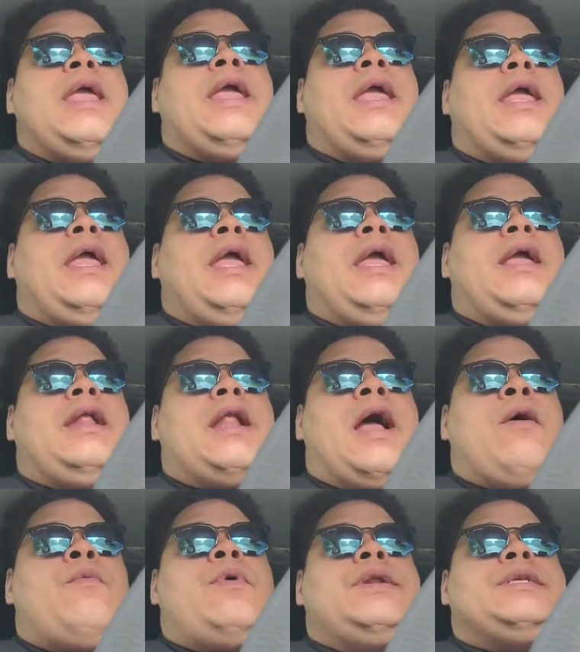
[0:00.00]
And
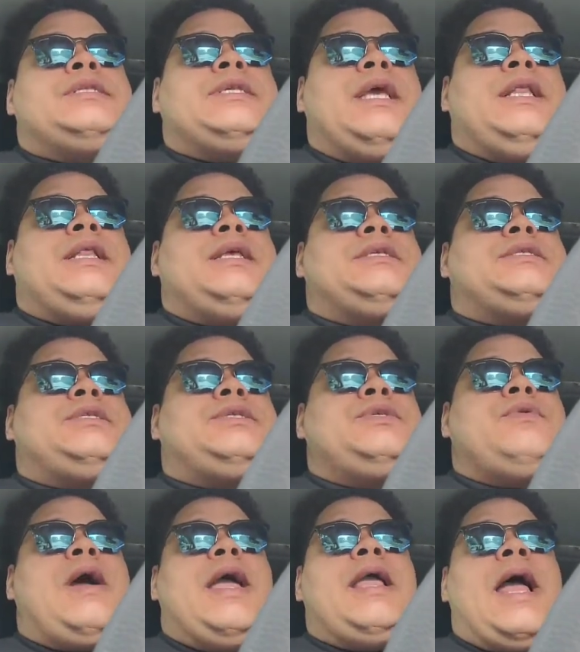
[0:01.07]
I want to say this
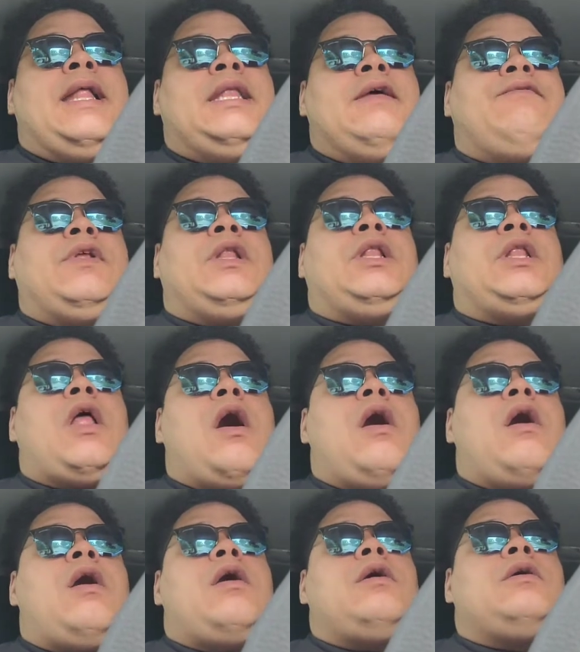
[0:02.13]
too. I lived a
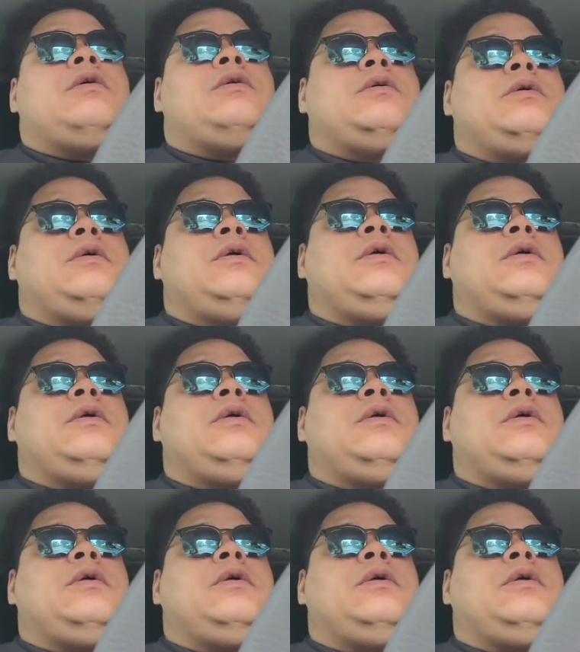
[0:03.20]
long